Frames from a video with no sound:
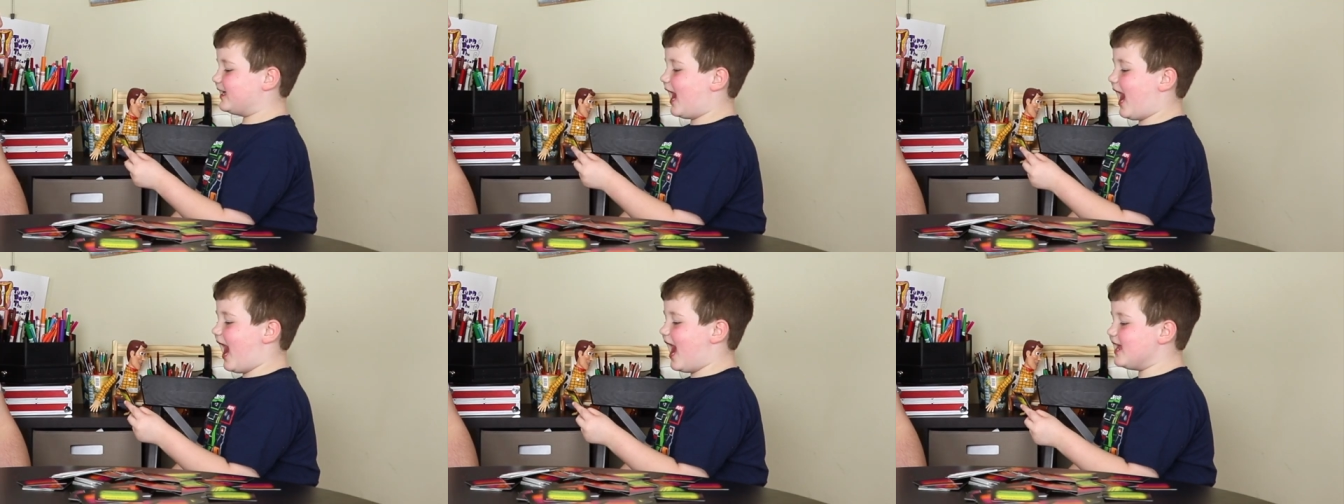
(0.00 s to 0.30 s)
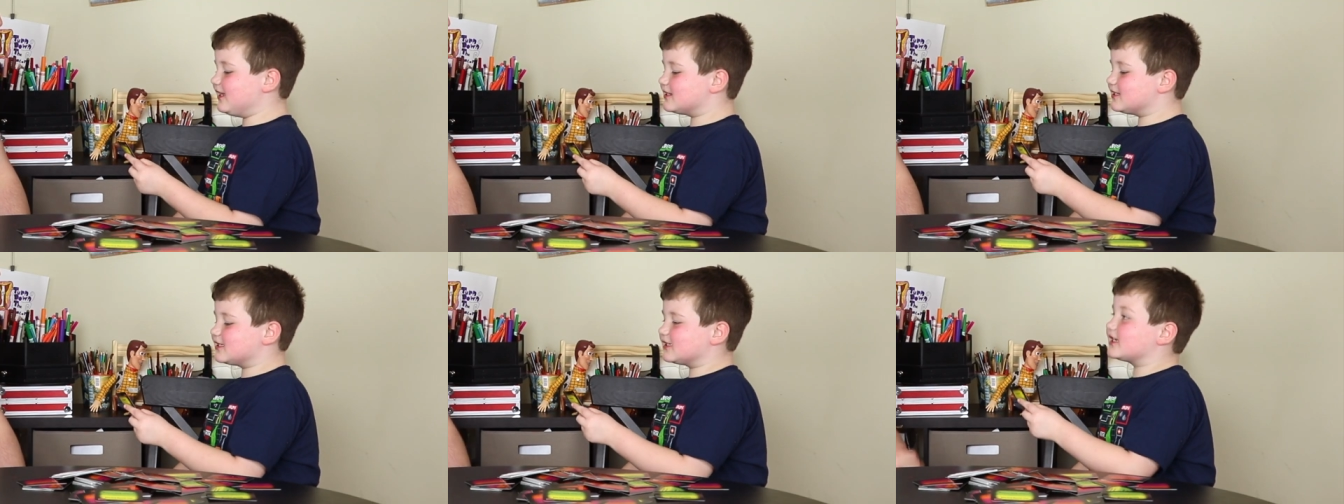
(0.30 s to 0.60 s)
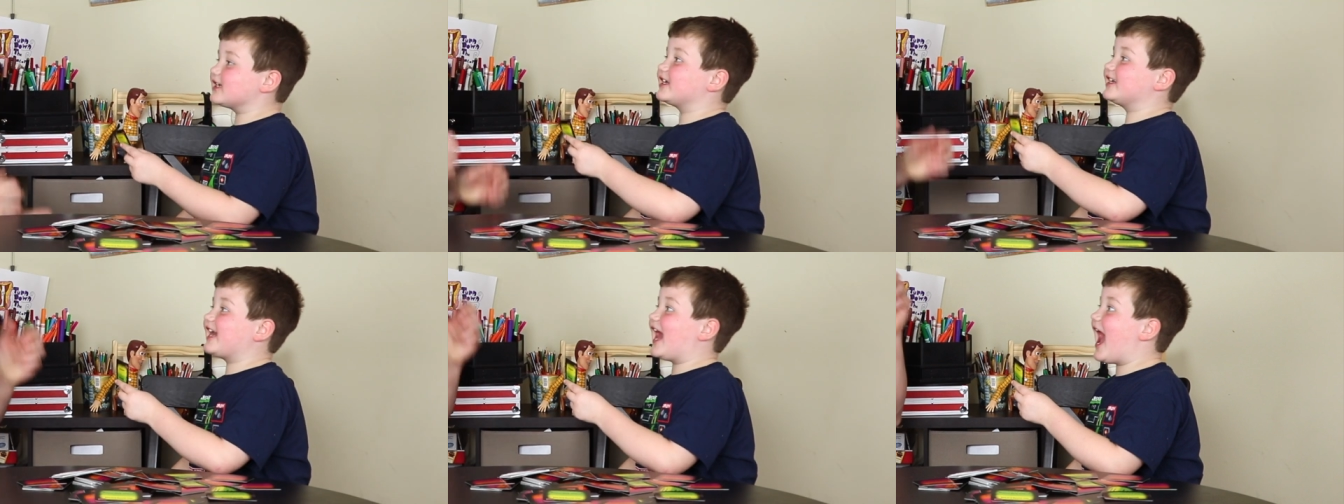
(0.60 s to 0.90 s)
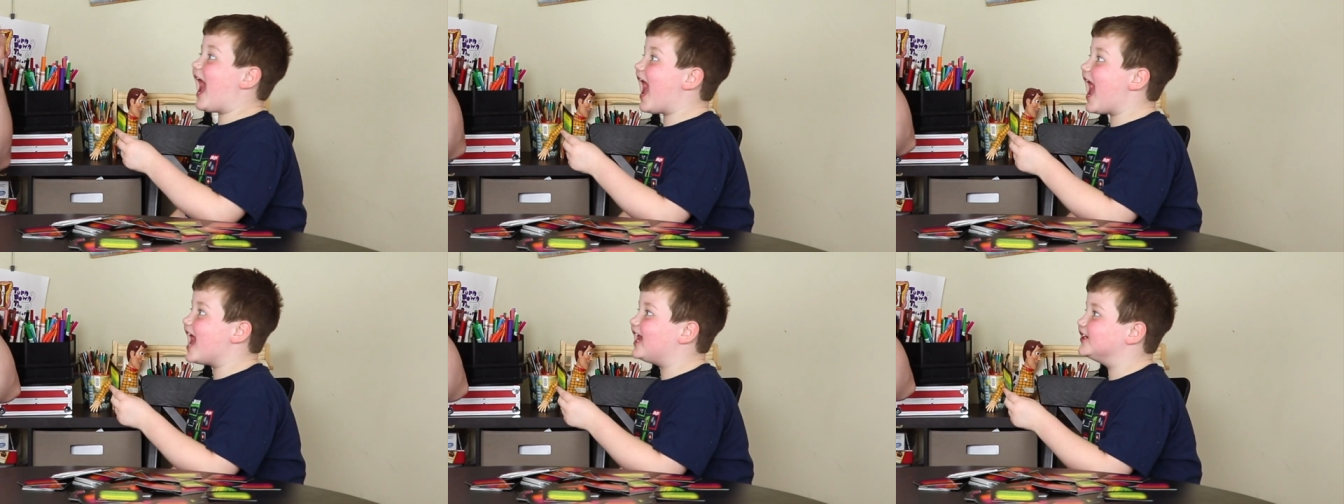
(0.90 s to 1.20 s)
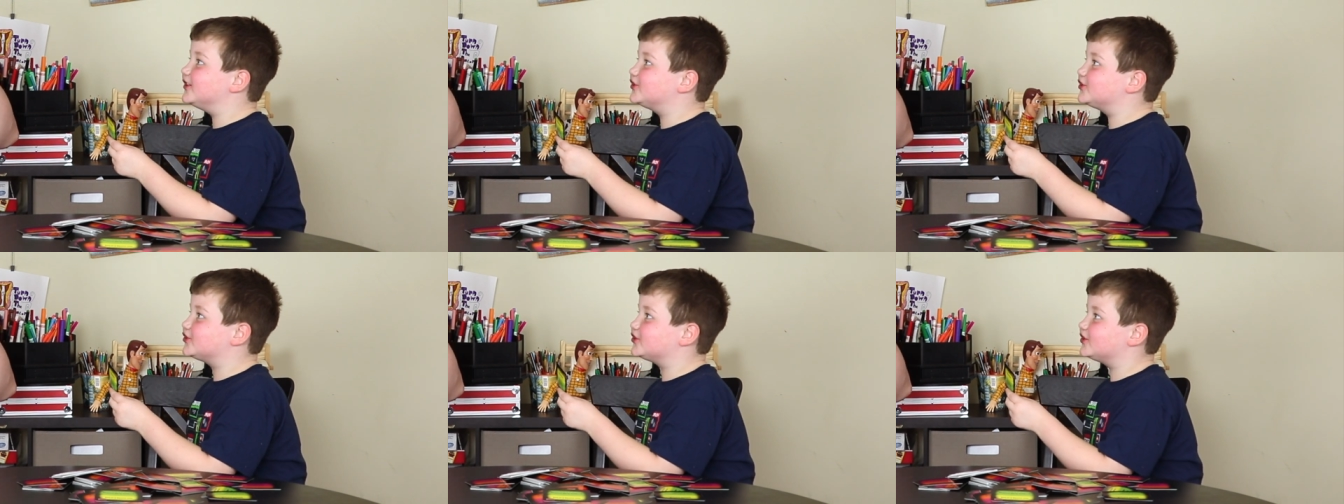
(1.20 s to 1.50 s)
Cats
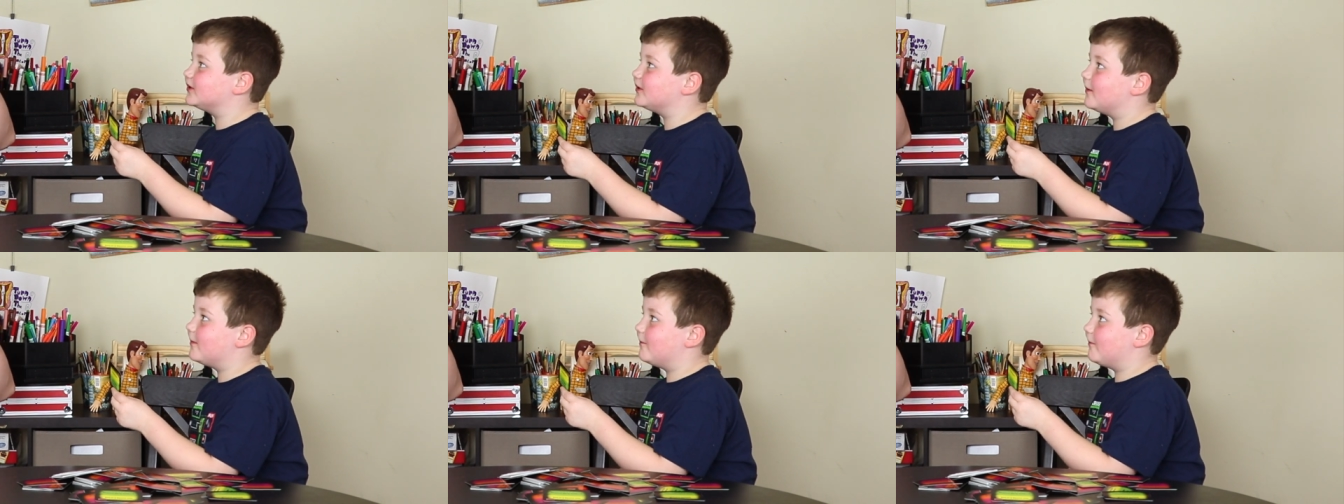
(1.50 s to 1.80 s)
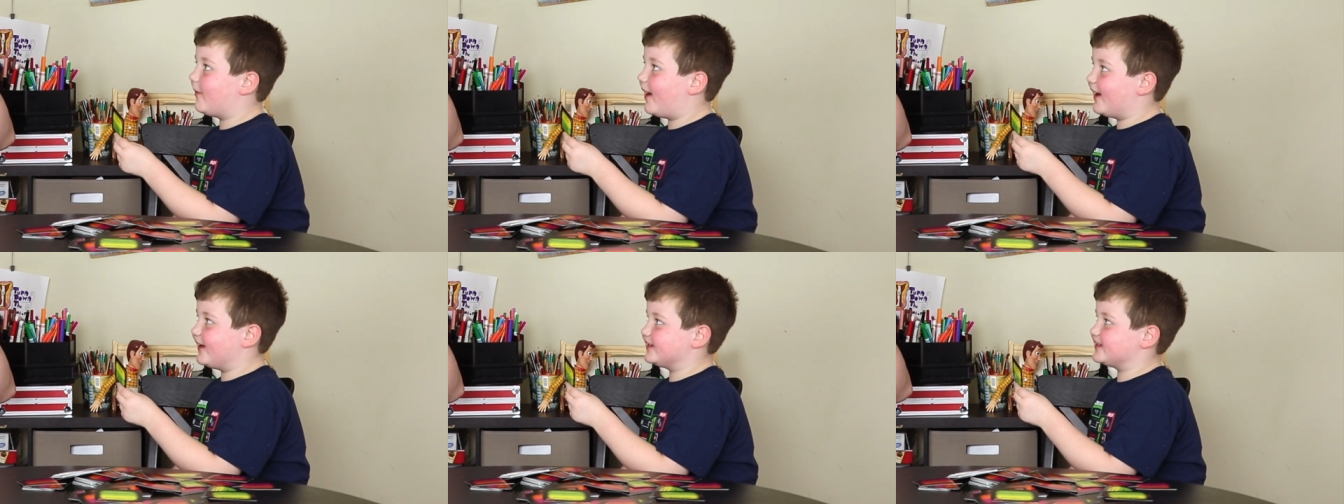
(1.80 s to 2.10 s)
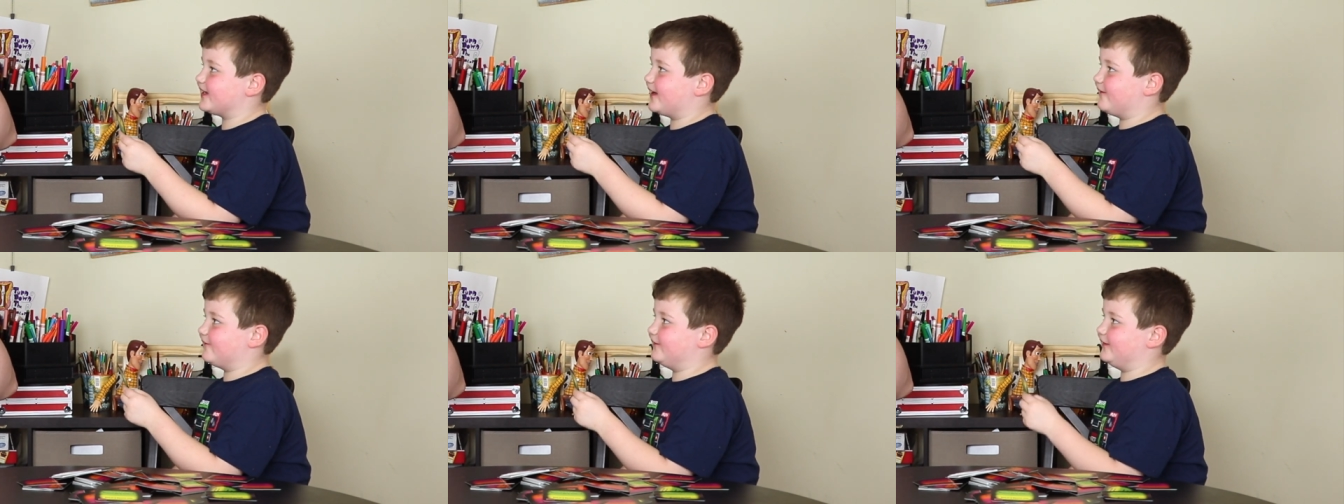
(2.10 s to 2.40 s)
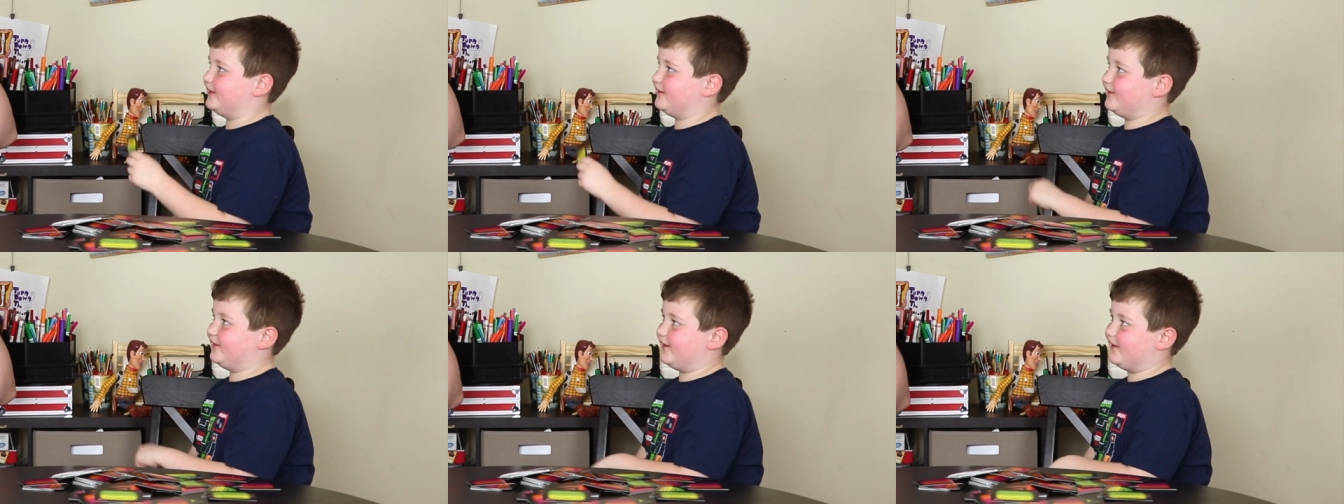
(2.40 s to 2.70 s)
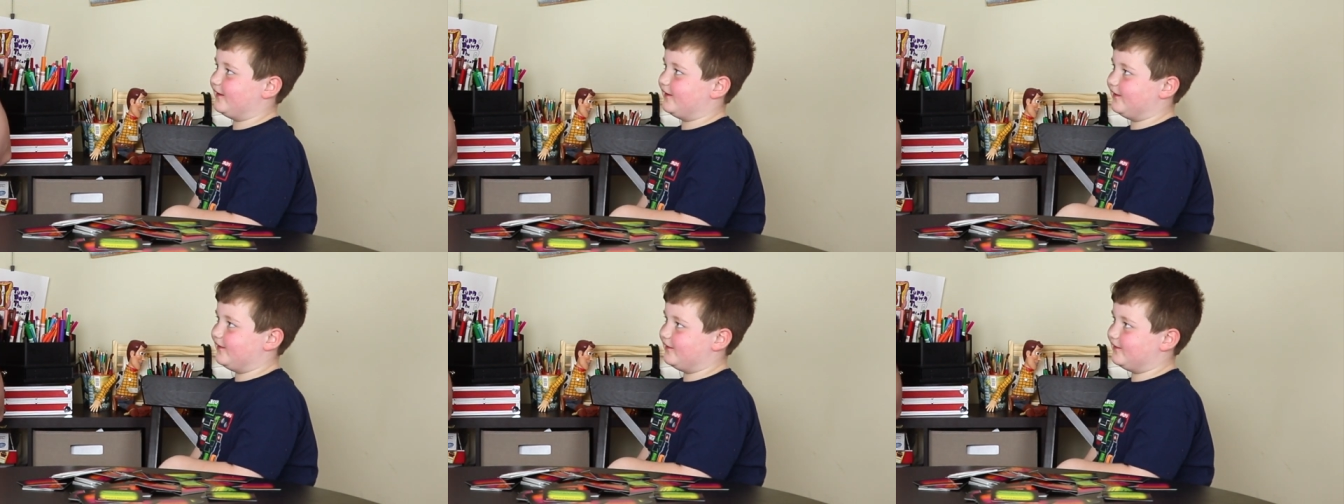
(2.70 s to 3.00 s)
hatch mice every
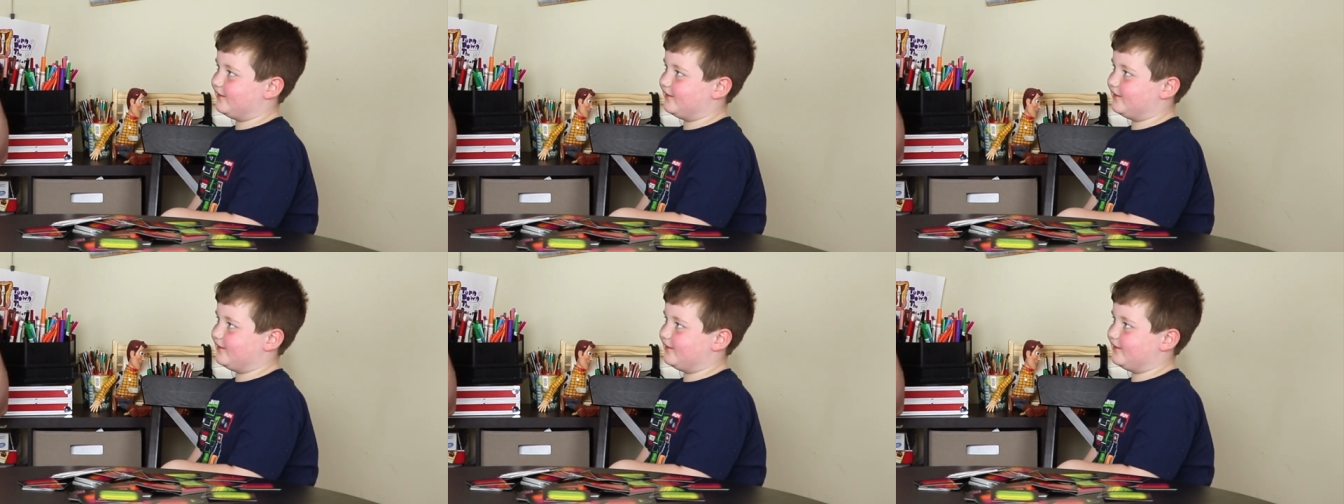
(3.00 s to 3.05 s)
day.